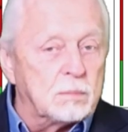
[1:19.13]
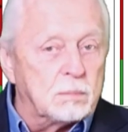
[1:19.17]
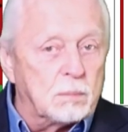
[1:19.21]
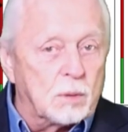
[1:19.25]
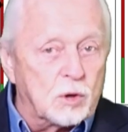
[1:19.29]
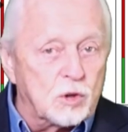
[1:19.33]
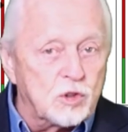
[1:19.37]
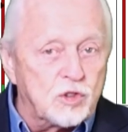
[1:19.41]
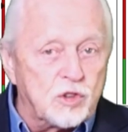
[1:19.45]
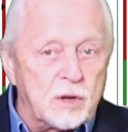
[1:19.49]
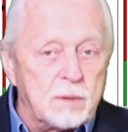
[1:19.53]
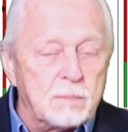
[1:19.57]

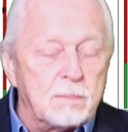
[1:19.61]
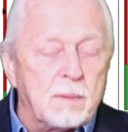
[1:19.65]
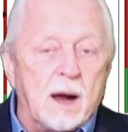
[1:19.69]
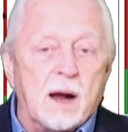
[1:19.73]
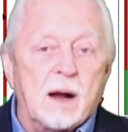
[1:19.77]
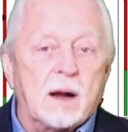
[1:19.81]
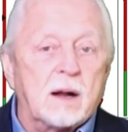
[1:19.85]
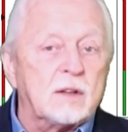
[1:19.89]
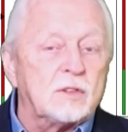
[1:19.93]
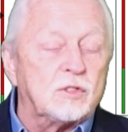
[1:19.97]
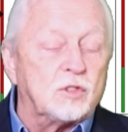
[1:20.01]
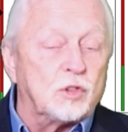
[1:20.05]
Emerging
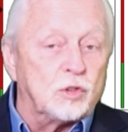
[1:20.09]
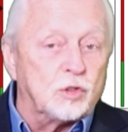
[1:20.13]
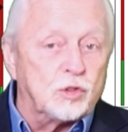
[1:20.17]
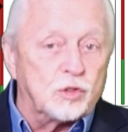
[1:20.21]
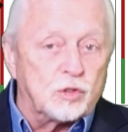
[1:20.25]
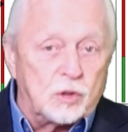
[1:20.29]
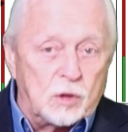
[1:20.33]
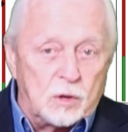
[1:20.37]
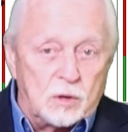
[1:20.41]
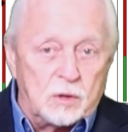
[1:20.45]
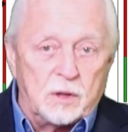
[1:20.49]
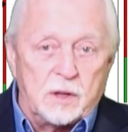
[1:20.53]
markets are
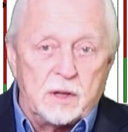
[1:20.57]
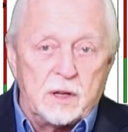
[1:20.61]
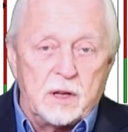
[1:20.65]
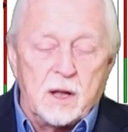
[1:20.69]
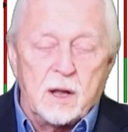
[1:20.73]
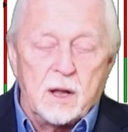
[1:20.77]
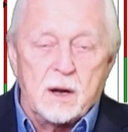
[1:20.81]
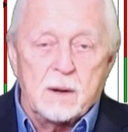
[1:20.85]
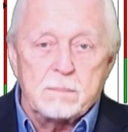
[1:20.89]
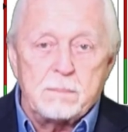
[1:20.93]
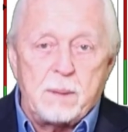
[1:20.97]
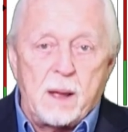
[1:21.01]
certainly
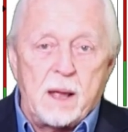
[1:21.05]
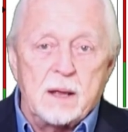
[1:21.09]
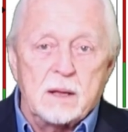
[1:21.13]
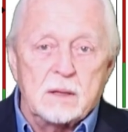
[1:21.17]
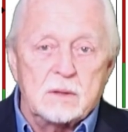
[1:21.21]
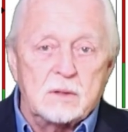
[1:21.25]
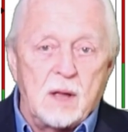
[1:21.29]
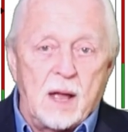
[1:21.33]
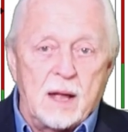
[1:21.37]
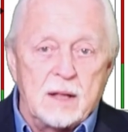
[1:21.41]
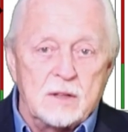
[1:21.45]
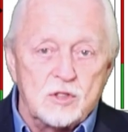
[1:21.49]
going to pay
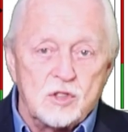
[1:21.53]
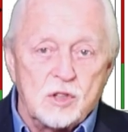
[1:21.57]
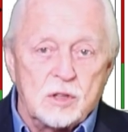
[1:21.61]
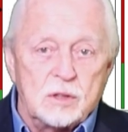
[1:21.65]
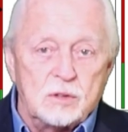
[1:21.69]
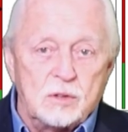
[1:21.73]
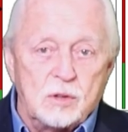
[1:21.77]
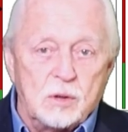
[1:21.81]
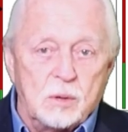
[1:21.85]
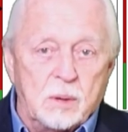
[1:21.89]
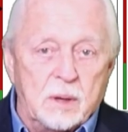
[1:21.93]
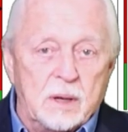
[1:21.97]

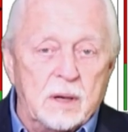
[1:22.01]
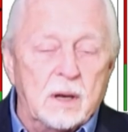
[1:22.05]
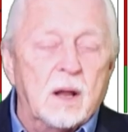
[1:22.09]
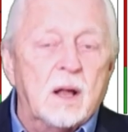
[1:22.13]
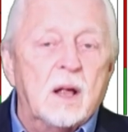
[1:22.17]
attention to it.